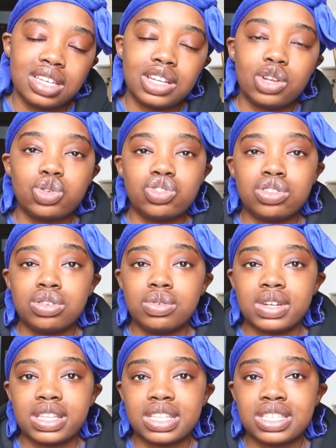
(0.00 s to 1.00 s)
it looks
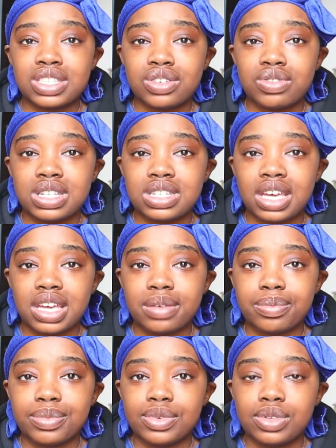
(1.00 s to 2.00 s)
cuter than screen
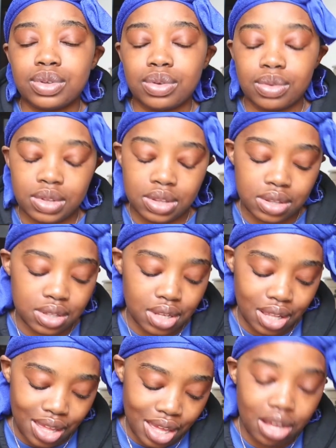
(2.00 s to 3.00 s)
time, so
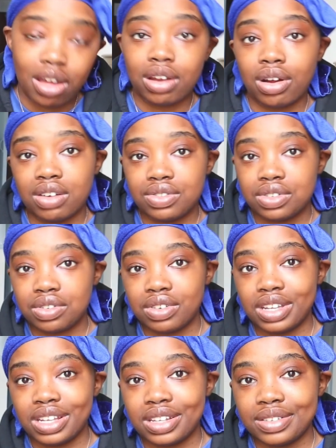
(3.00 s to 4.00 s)
I got off
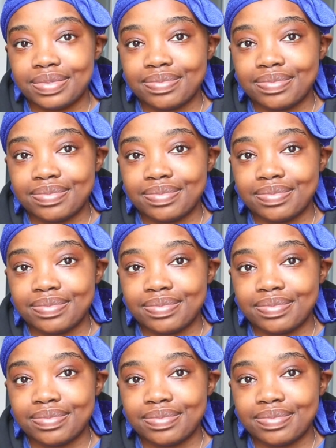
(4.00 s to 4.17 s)
screen.